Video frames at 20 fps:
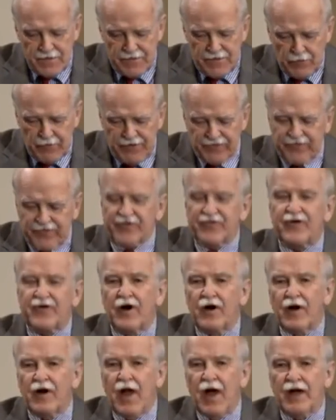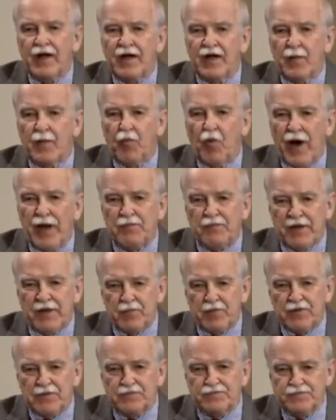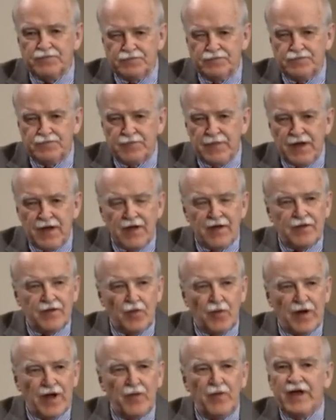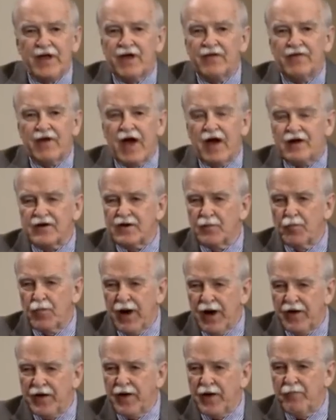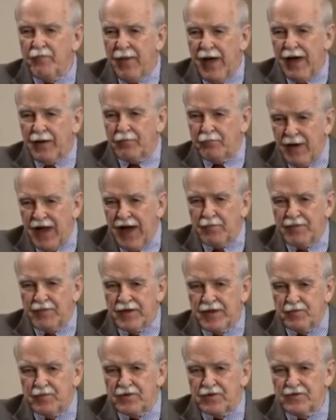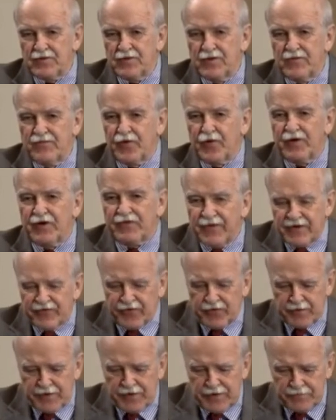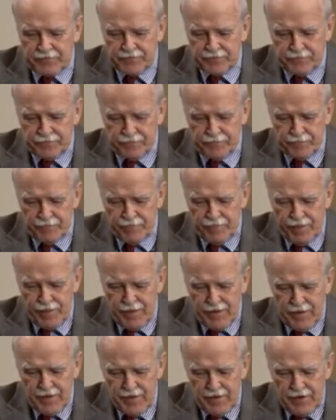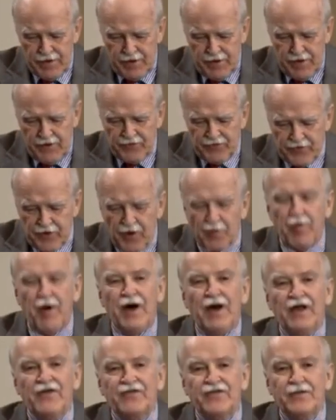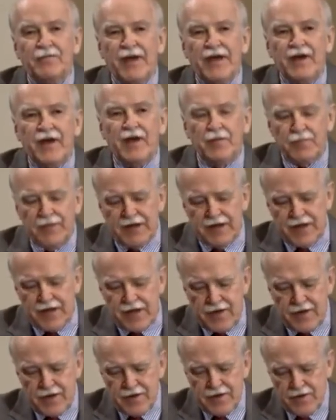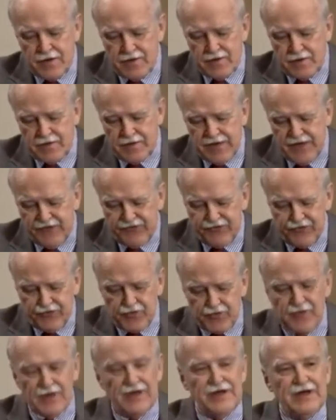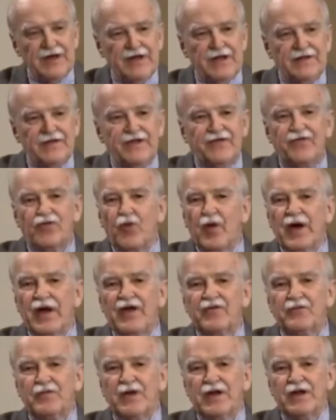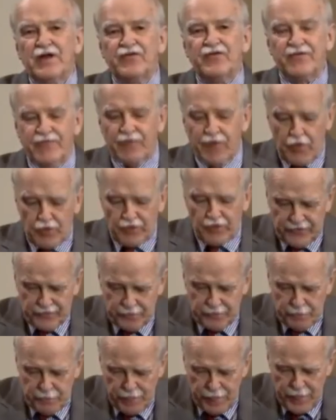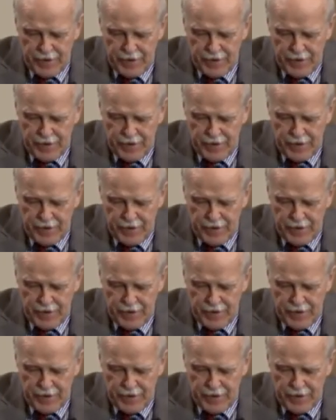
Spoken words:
that we should start locking up white people the way we have locked up brown and black people for a century. Drug policy may not be the issue that sways millions of votes,